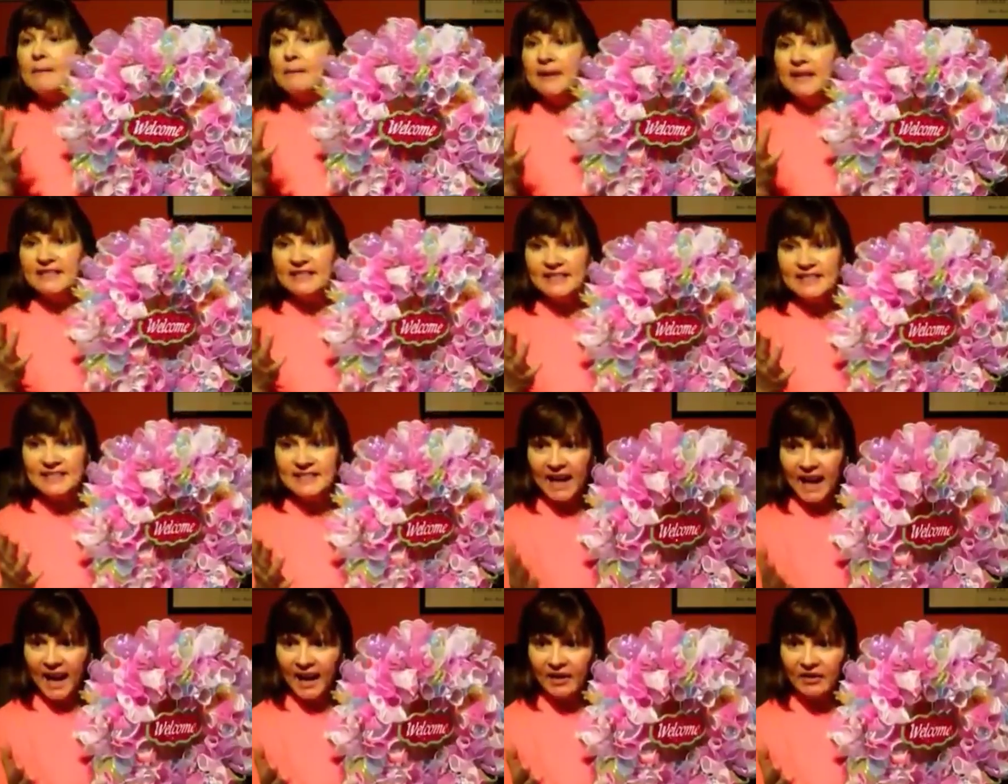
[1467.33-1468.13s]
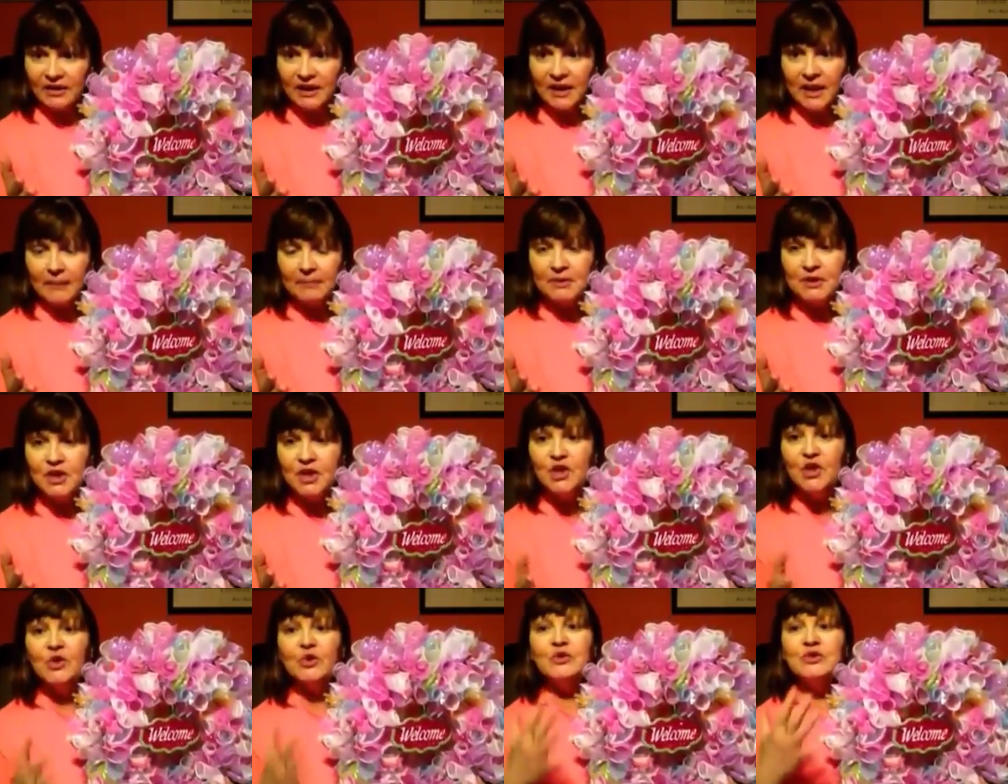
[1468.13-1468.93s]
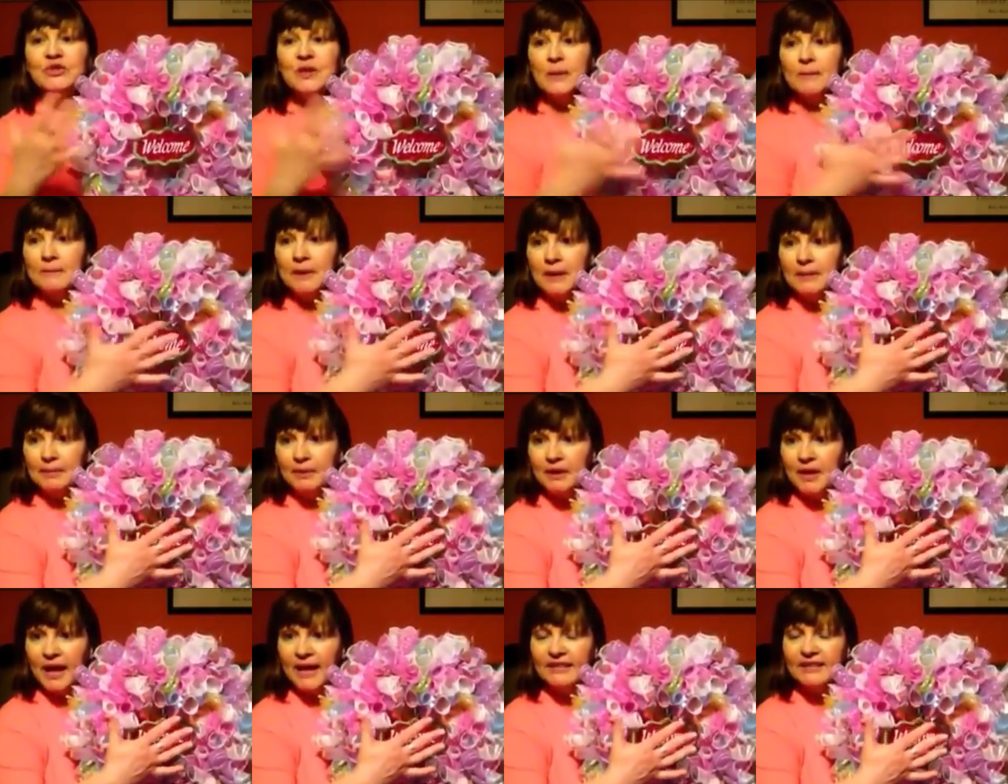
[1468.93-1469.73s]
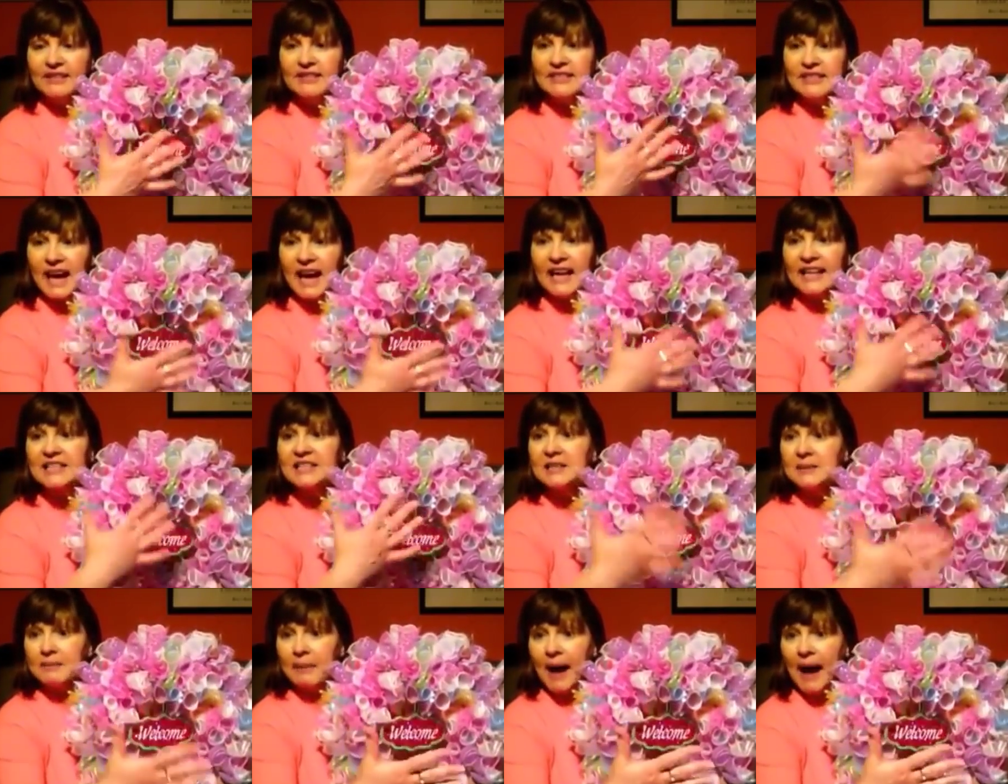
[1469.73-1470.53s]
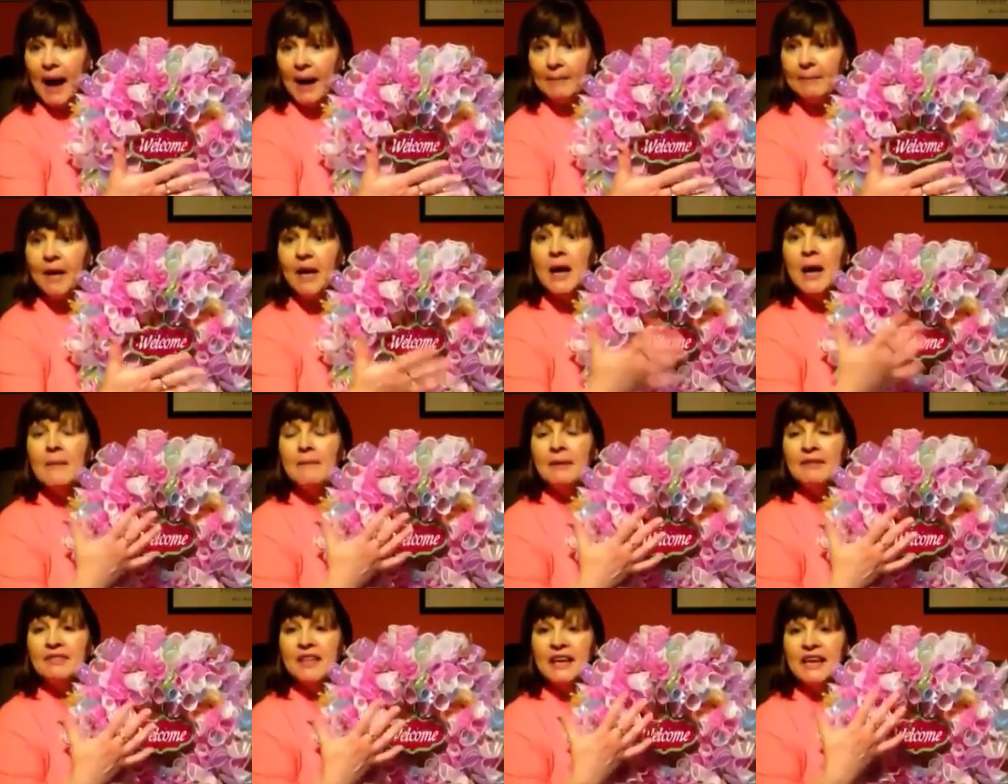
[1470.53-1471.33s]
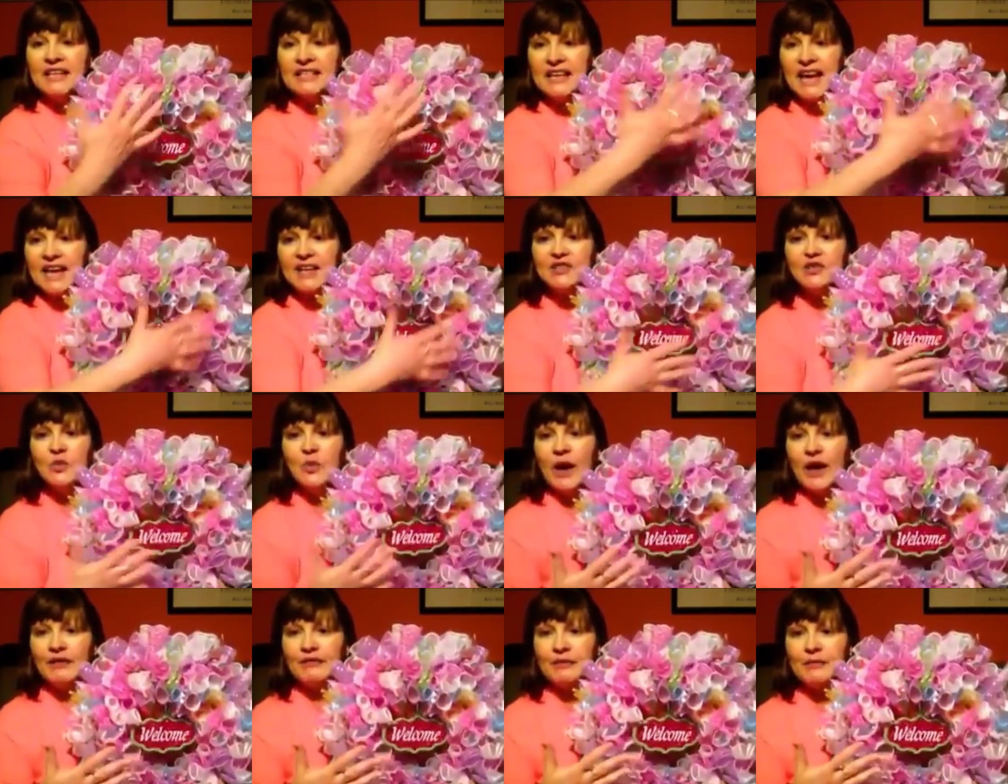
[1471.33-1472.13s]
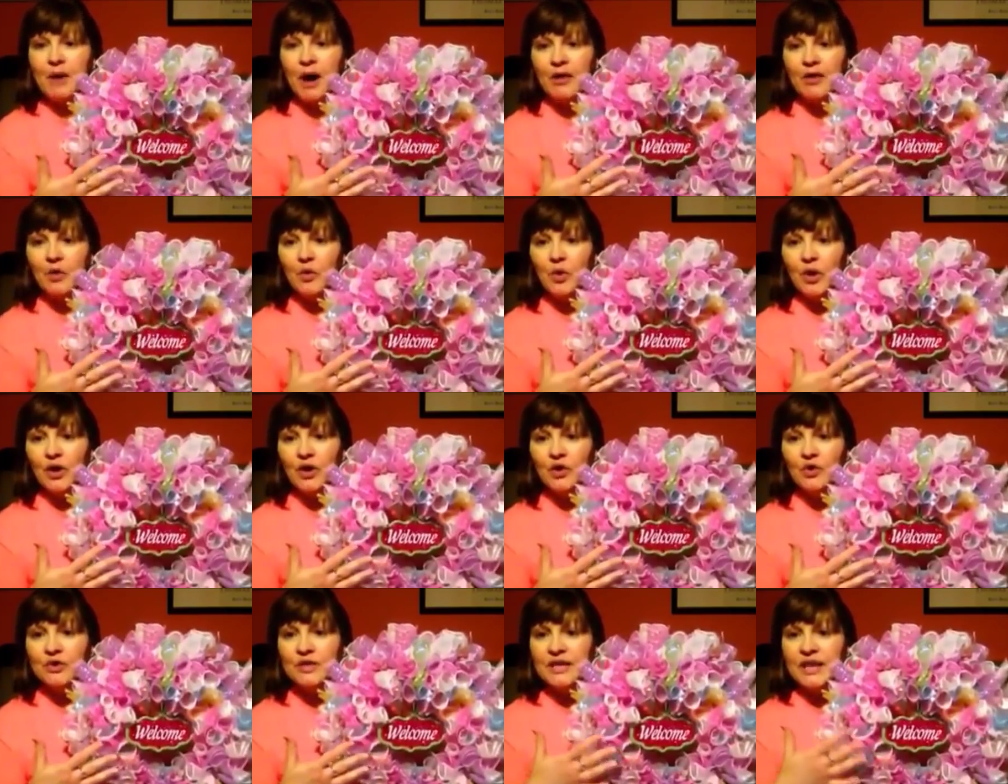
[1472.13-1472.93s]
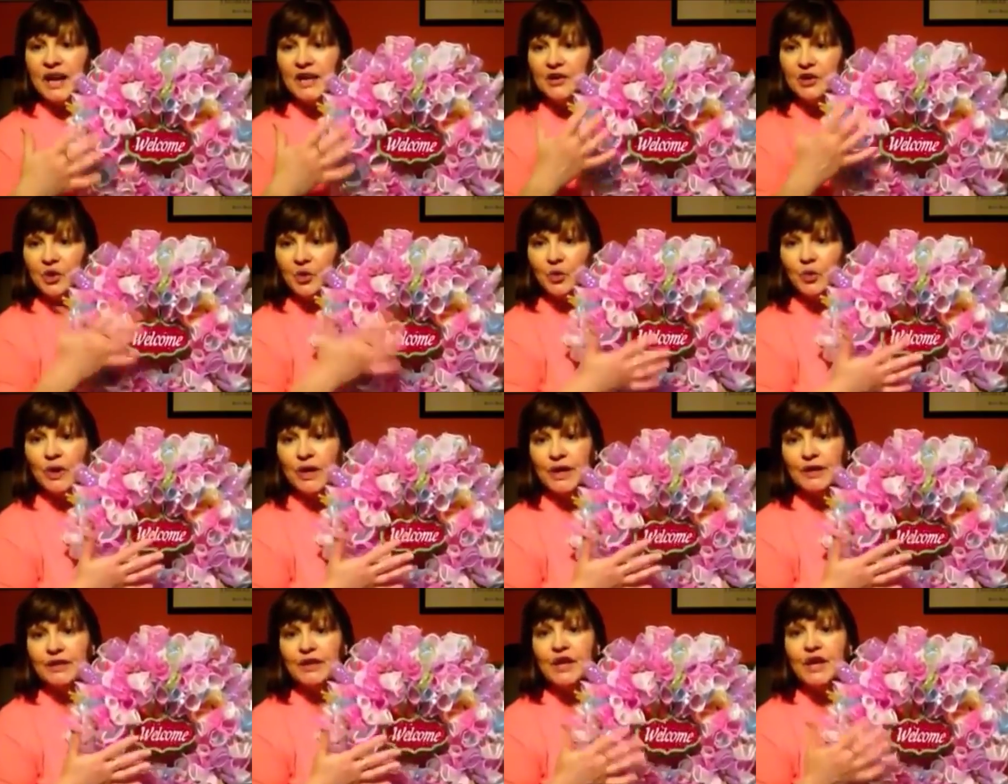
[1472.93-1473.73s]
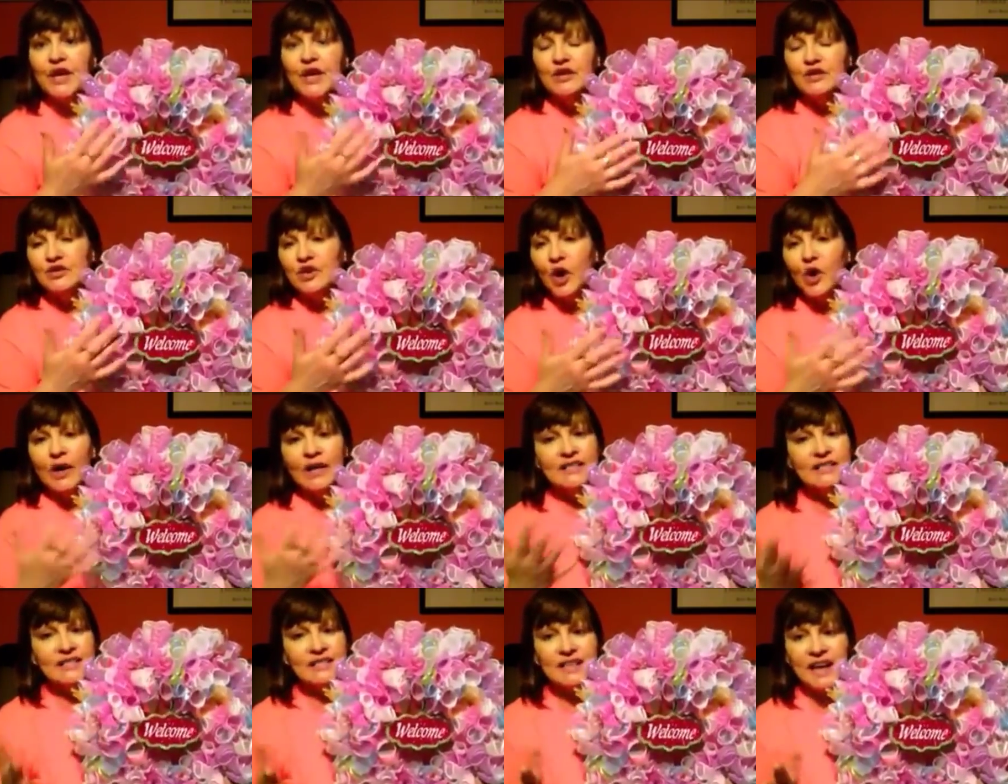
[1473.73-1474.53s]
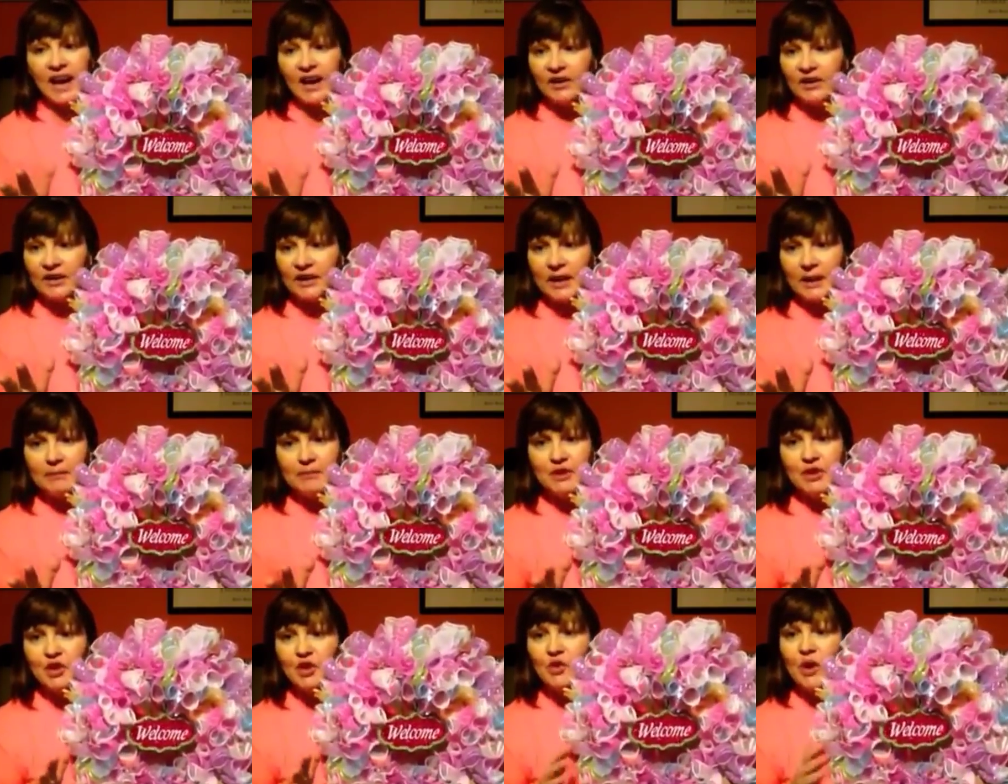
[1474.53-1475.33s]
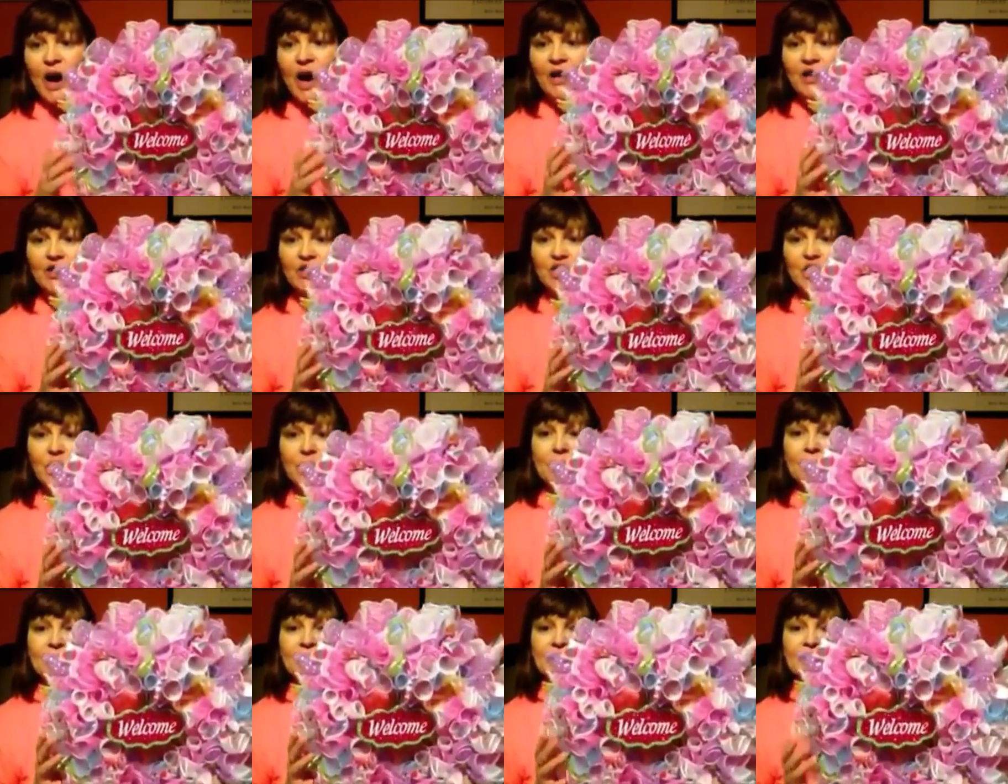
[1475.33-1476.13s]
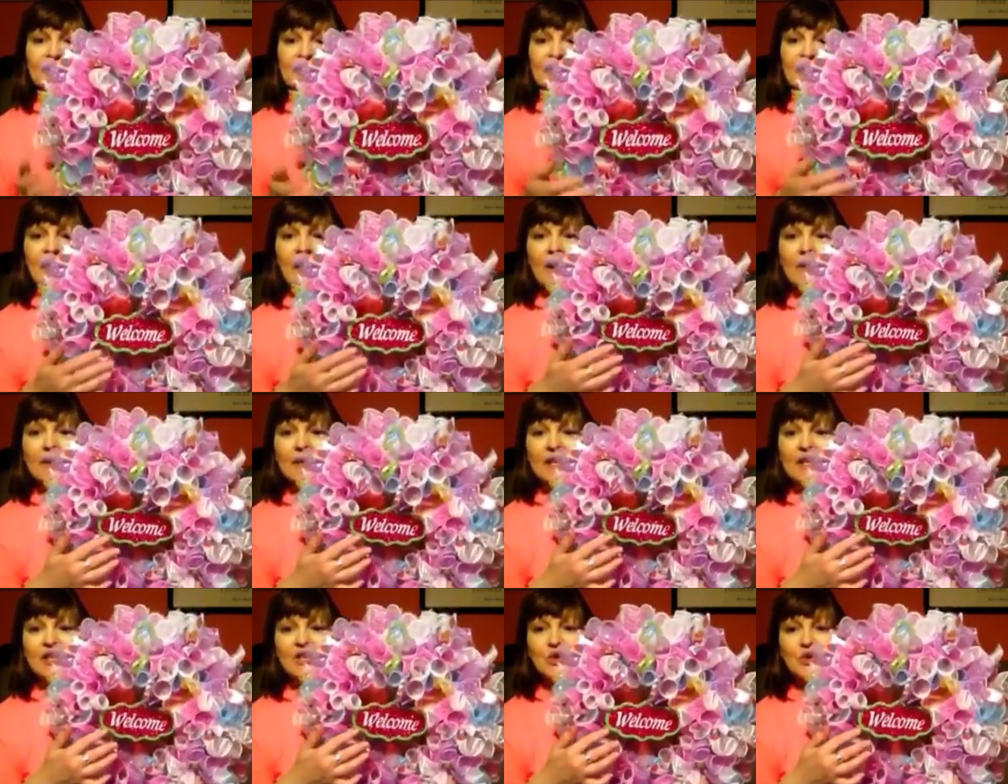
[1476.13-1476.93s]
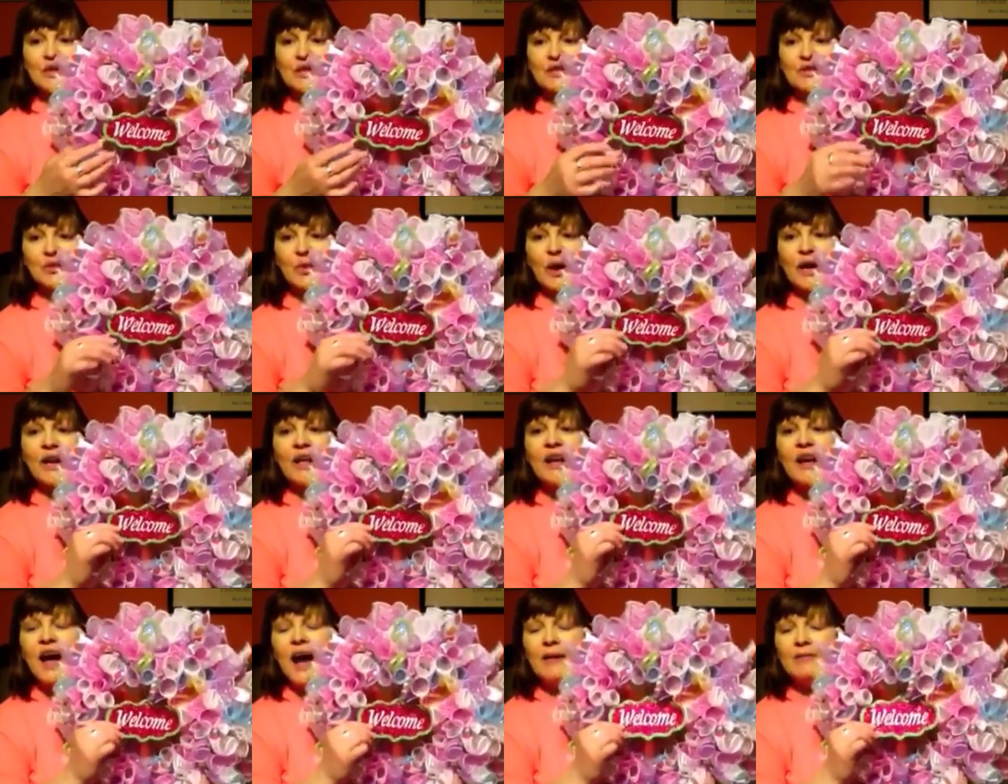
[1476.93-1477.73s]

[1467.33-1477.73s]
But it's entirely up to you. Some people like the signs to pop, but then it takes away from all the work you did on your wreath. So it's entirely up to you how you do it. But this is how I'm going to do this one.